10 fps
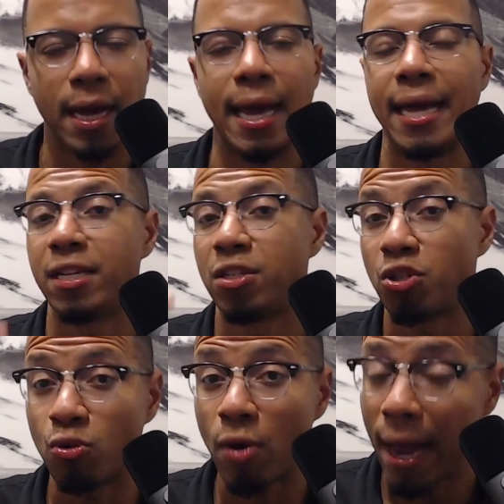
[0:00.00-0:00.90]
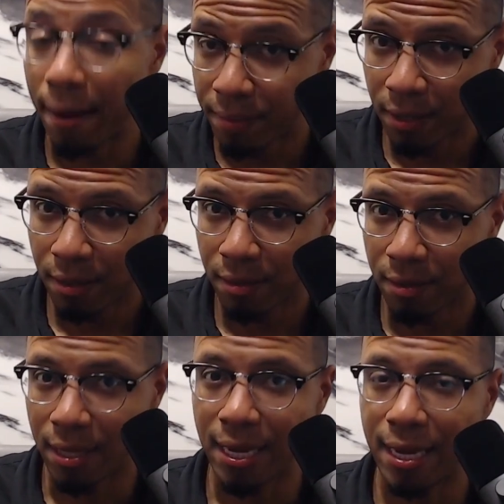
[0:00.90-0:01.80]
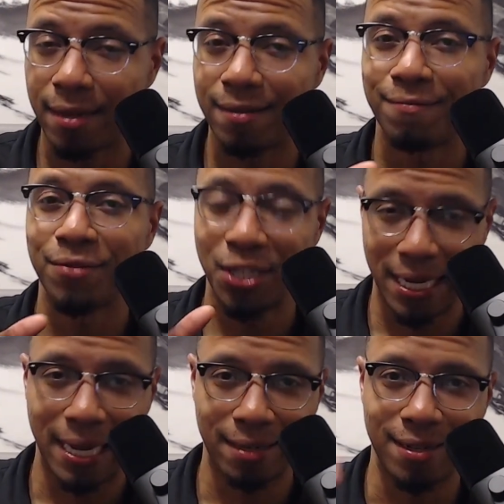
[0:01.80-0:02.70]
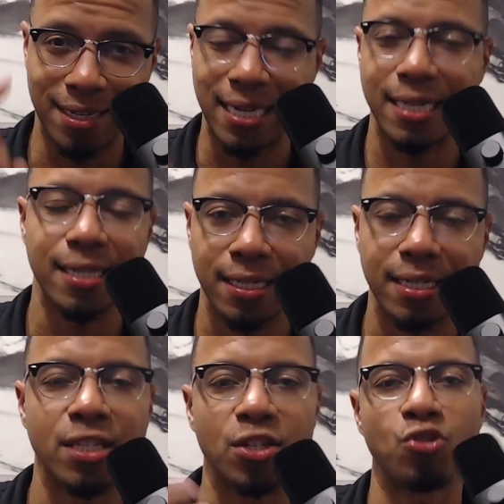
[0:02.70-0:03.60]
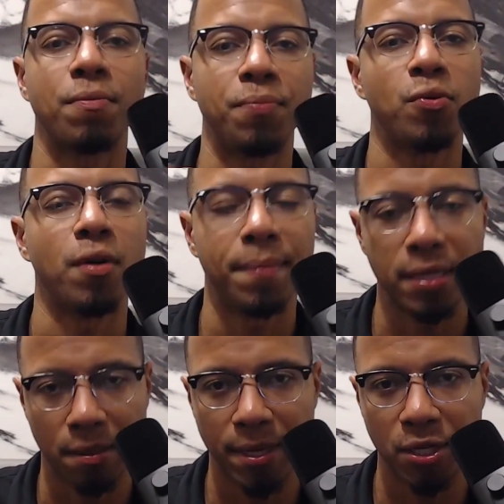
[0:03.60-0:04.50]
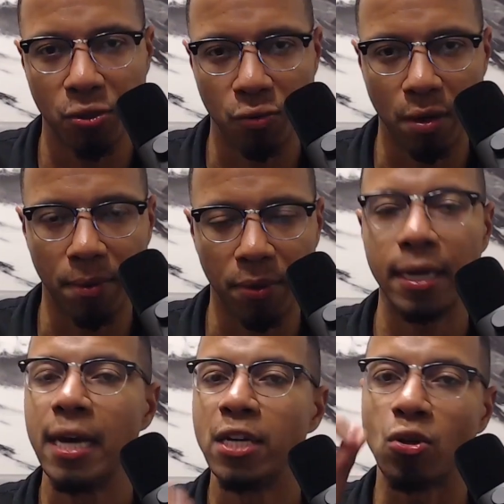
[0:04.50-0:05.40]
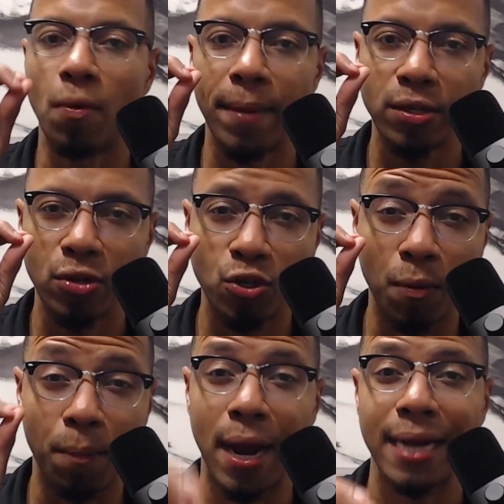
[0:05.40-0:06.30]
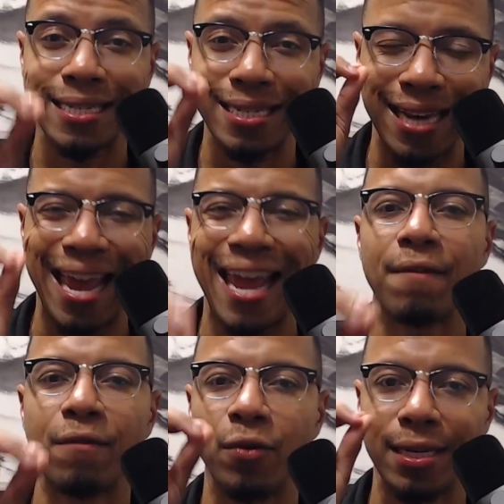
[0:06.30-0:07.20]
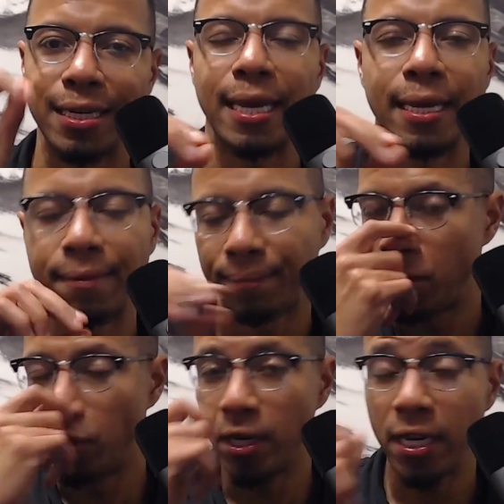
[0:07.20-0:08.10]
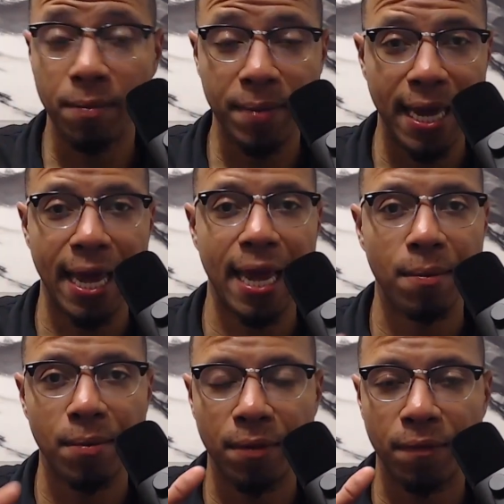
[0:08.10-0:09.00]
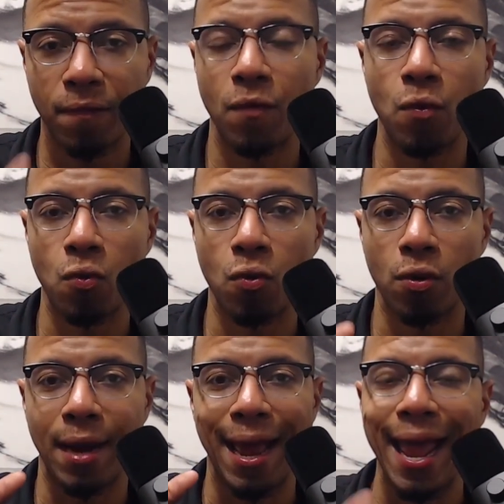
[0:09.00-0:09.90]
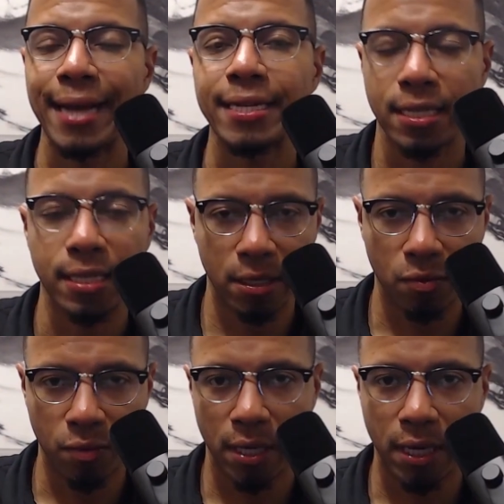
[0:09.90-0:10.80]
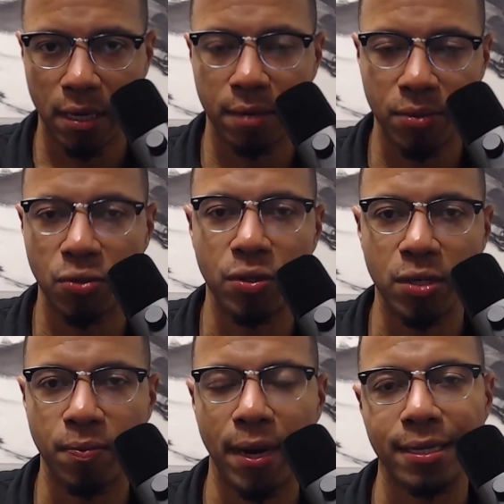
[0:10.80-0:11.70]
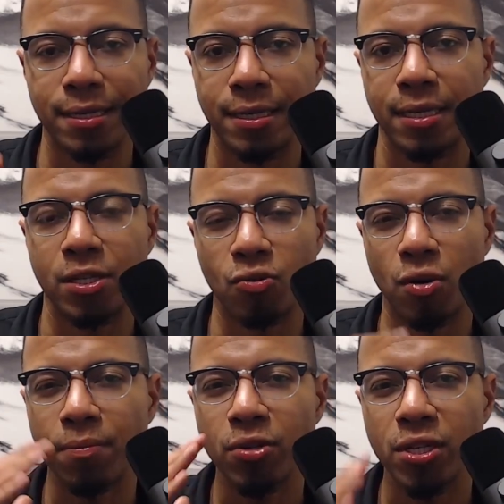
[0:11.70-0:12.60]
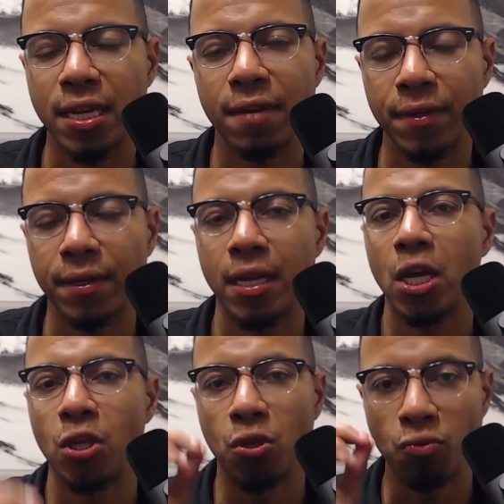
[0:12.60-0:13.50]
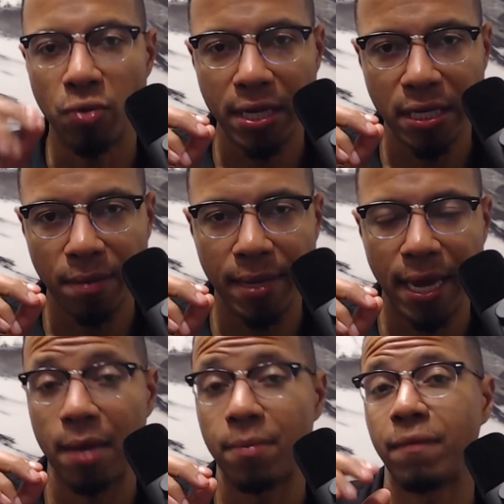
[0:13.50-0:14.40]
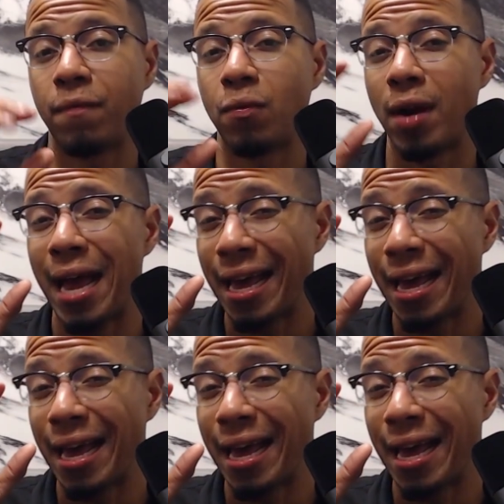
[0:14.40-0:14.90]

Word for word: and the traps that they sent intentionally to trip you up and to mess you up. Okay. So make sure that you're practicing every day. You need to be aiming for excellence when it comes to these practice tests. So, number seven, you need to be aiming for